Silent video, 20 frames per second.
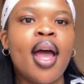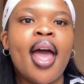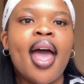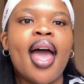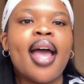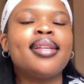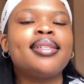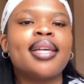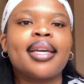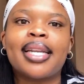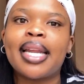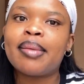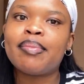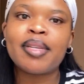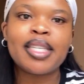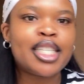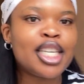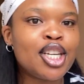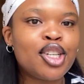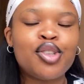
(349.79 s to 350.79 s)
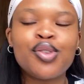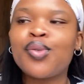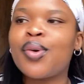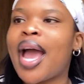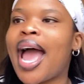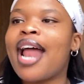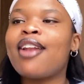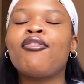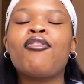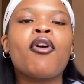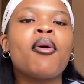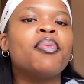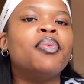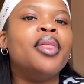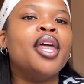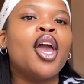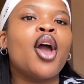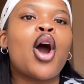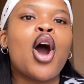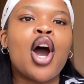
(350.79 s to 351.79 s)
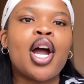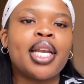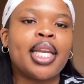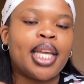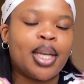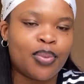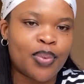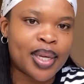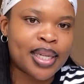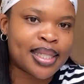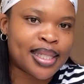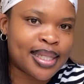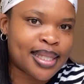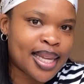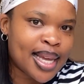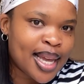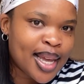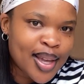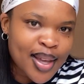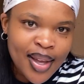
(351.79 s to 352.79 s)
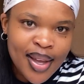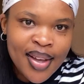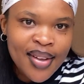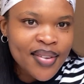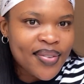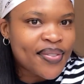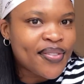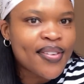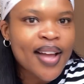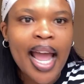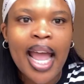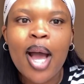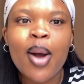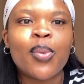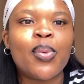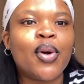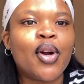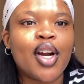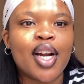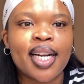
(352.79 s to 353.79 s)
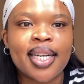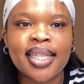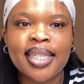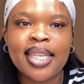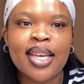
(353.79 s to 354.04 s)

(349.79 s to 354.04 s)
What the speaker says: And she's like, let me teach you. And from there on, it was fireworks.